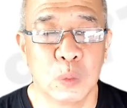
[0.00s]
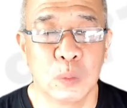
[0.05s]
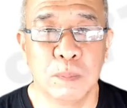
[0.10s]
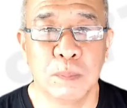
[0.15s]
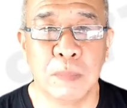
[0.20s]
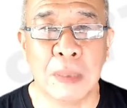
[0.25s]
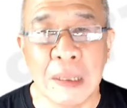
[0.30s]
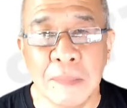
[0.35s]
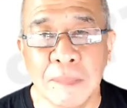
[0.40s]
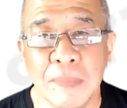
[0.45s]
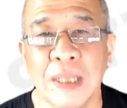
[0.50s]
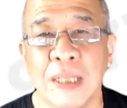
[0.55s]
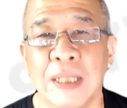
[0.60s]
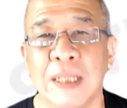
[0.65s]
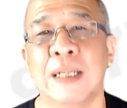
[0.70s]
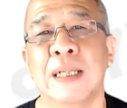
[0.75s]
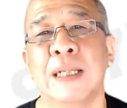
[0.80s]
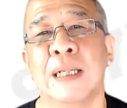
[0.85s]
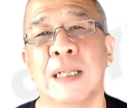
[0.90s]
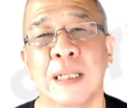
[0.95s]
maybe,
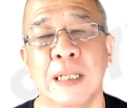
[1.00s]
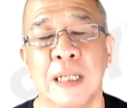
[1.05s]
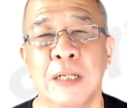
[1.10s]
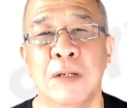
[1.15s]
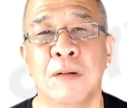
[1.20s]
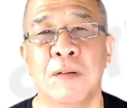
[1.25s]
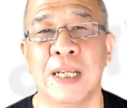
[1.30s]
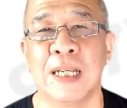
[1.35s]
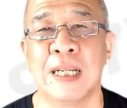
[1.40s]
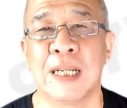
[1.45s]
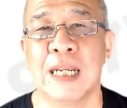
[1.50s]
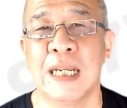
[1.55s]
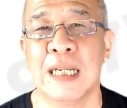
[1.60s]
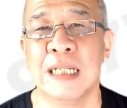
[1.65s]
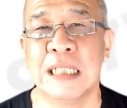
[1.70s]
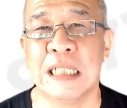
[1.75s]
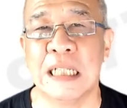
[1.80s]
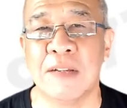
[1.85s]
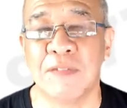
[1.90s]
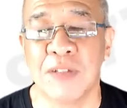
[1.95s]
in
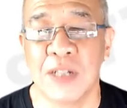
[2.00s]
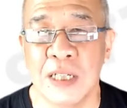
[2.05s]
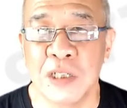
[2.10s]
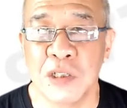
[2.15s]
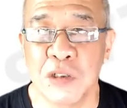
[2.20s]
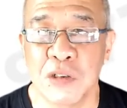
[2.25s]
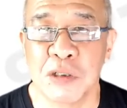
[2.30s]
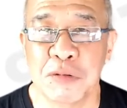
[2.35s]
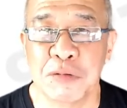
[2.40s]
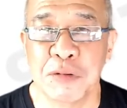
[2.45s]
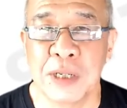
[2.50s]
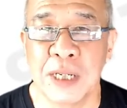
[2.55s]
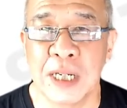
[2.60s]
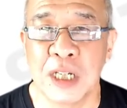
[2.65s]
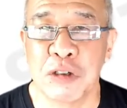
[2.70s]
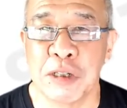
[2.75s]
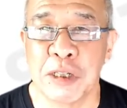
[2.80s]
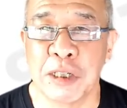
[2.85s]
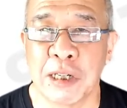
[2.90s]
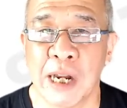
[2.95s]
case if the interest rate
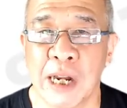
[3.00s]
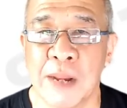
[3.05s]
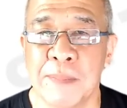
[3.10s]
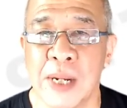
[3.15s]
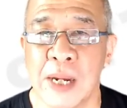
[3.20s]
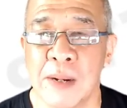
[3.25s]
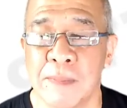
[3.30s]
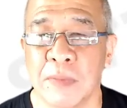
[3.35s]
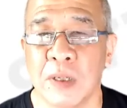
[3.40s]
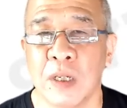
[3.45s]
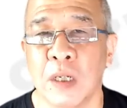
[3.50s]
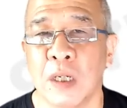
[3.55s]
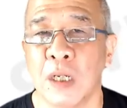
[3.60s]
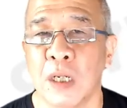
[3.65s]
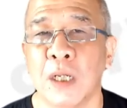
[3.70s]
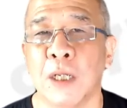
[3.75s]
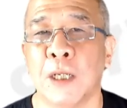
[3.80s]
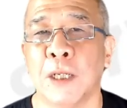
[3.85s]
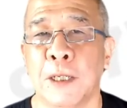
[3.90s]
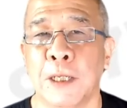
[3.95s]
actually climb up,
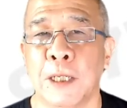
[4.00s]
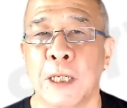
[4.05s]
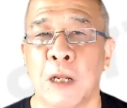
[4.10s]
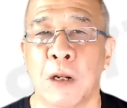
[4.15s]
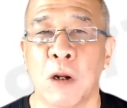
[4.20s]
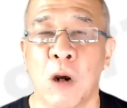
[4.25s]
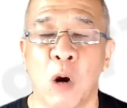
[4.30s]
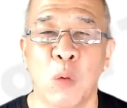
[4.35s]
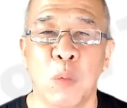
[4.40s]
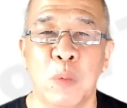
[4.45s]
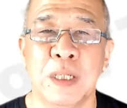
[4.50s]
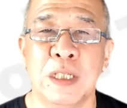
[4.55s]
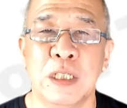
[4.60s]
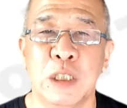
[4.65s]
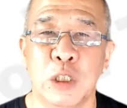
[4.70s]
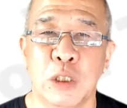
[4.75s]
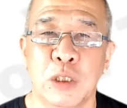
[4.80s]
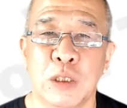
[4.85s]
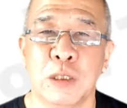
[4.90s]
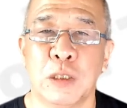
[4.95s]
you can always
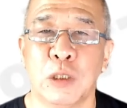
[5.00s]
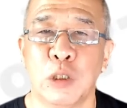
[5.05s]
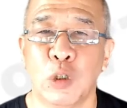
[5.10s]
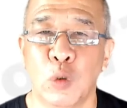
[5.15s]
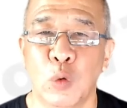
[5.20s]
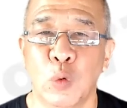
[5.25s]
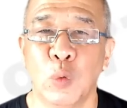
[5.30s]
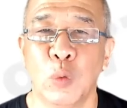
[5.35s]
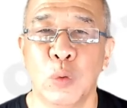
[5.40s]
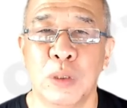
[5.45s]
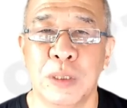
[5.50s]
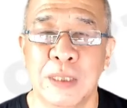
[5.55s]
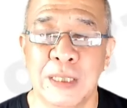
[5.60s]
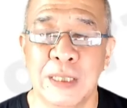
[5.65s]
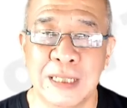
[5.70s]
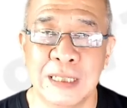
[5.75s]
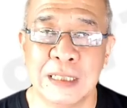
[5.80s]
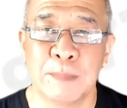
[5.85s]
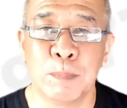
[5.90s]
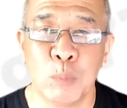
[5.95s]
do
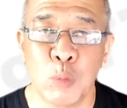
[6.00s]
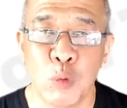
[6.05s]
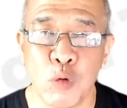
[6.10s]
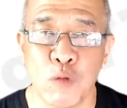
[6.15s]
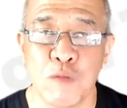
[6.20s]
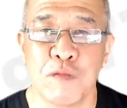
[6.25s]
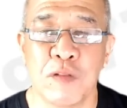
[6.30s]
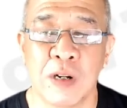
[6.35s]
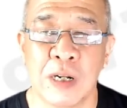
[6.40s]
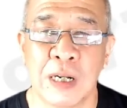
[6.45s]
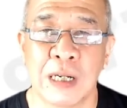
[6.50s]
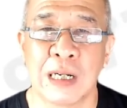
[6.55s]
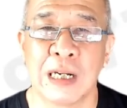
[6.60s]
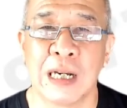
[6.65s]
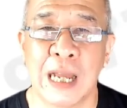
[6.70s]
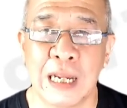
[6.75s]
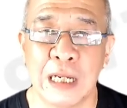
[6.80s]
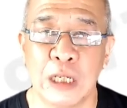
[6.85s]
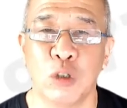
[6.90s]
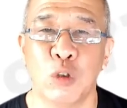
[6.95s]
this move,
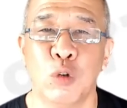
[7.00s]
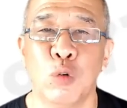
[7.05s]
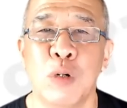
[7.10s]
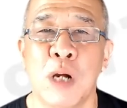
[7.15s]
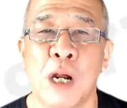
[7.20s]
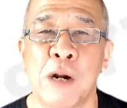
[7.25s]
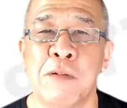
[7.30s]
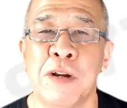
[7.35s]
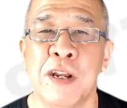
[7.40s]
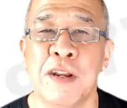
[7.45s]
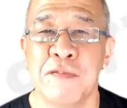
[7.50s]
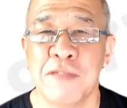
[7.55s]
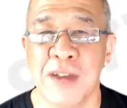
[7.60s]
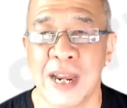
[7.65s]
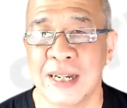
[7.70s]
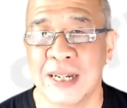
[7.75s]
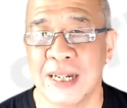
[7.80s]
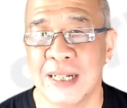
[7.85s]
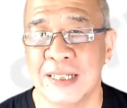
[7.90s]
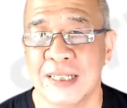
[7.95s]
like do a
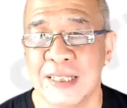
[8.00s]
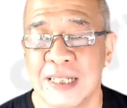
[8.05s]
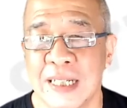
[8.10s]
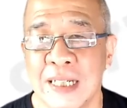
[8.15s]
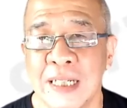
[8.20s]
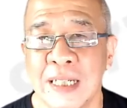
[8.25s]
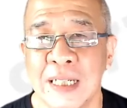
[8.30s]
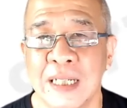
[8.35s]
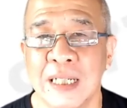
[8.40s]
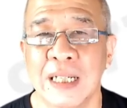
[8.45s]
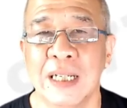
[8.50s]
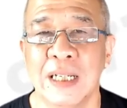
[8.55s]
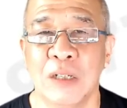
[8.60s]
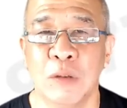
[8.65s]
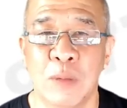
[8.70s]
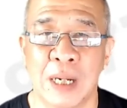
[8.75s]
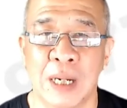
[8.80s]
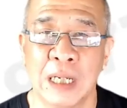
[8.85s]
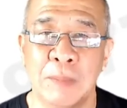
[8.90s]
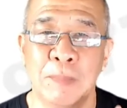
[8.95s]
refinancing.
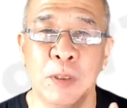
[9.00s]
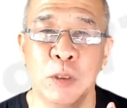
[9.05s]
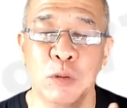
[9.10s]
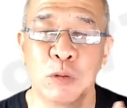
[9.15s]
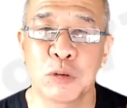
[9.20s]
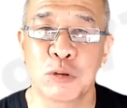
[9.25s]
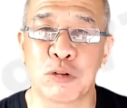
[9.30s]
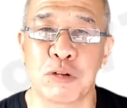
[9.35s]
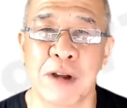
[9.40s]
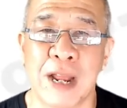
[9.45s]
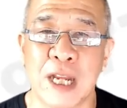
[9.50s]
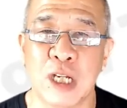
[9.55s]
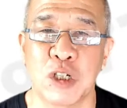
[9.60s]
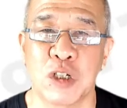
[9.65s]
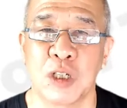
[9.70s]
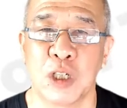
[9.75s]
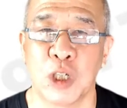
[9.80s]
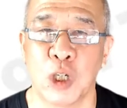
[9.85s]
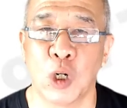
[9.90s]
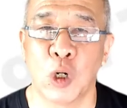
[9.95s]
You are able to
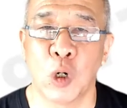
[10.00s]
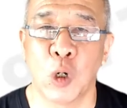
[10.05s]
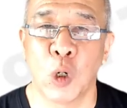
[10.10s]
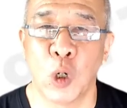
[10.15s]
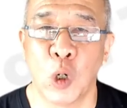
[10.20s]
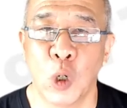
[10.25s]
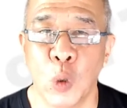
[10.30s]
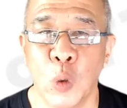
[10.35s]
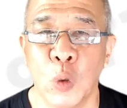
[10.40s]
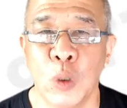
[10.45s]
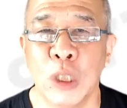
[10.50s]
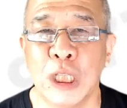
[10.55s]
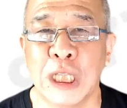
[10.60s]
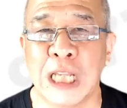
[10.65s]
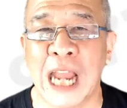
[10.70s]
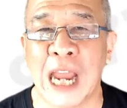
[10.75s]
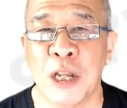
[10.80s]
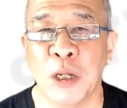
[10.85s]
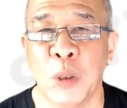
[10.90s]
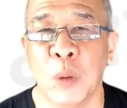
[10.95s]
stretch your loan
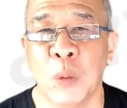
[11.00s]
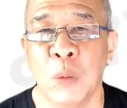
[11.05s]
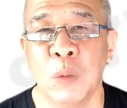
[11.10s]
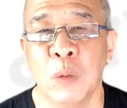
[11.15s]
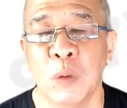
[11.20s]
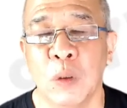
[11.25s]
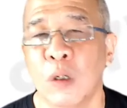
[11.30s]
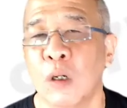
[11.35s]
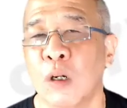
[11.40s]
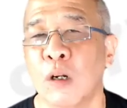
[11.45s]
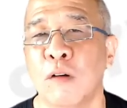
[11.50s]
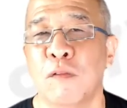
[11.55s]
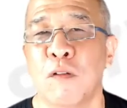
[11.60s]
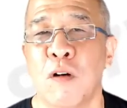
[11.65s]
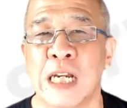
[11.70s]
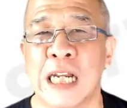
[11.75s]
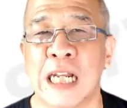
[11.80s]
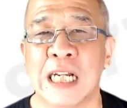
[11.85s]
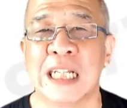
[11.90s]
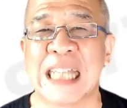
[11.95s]
tenure for
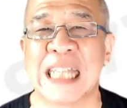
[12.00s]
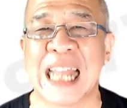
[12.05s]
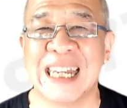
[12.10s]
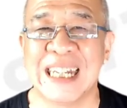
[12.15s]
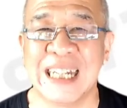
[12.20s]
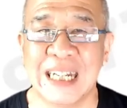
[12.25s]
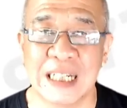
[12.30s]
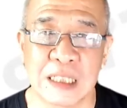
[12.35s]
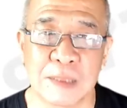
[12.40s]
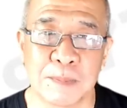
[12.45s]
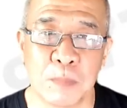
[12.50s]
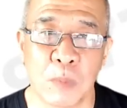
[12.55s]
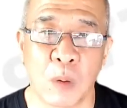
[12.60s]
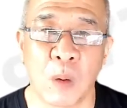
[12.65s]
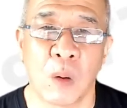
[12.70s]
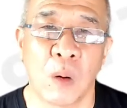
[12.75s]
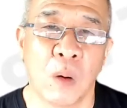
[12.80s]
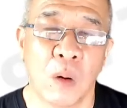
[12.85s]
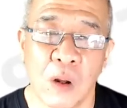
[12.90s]
another 10 years more,